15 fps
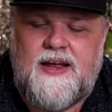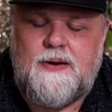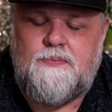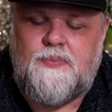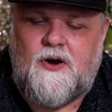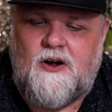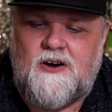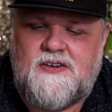in
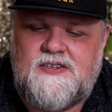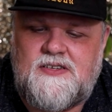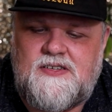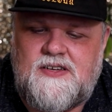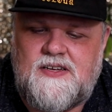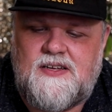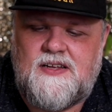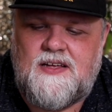part
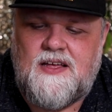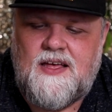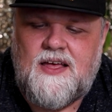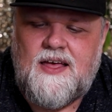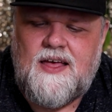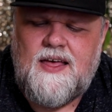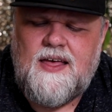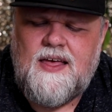to
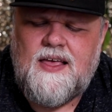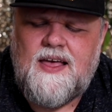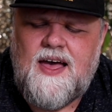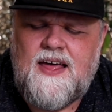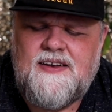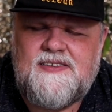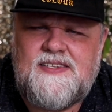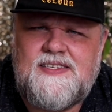
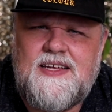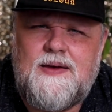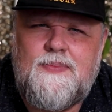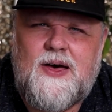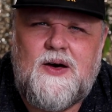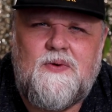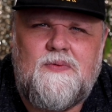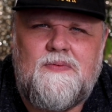kind of see
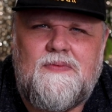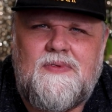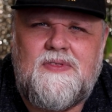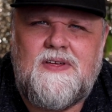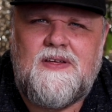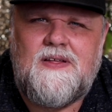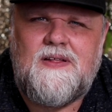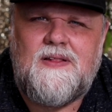about
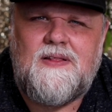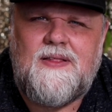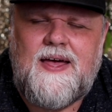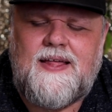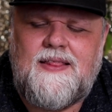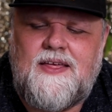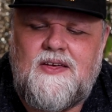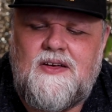the
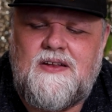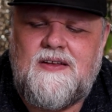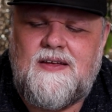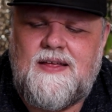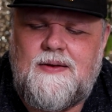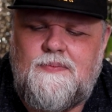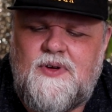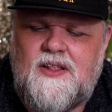likelihood
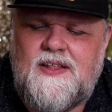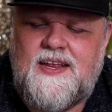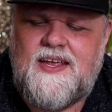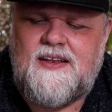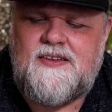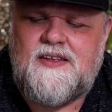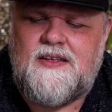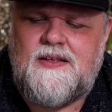and
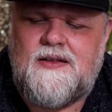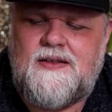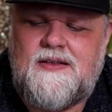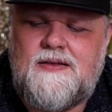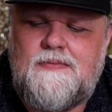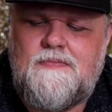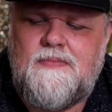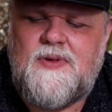ability to,
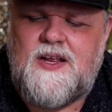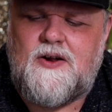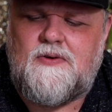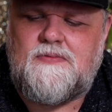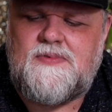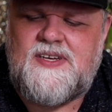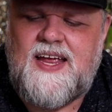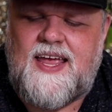you
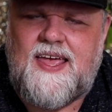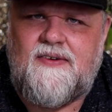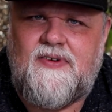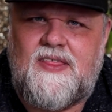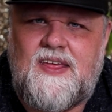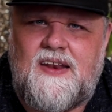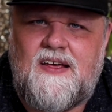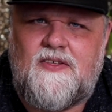know, take
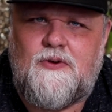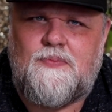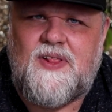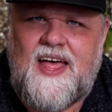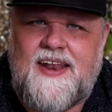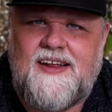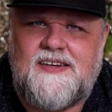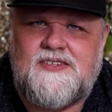everything to other
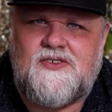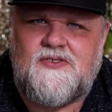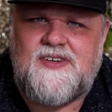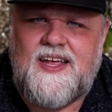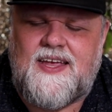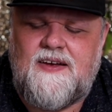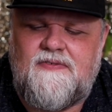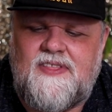planets or
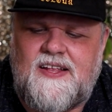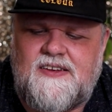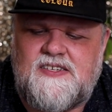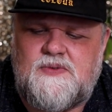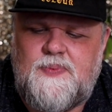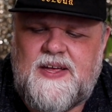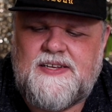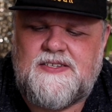take everything to
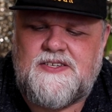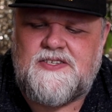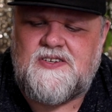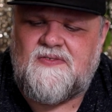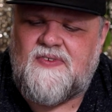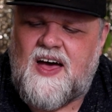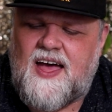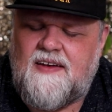space and
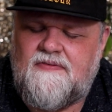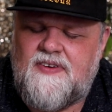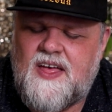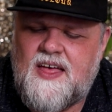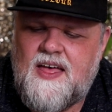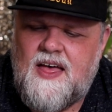survive.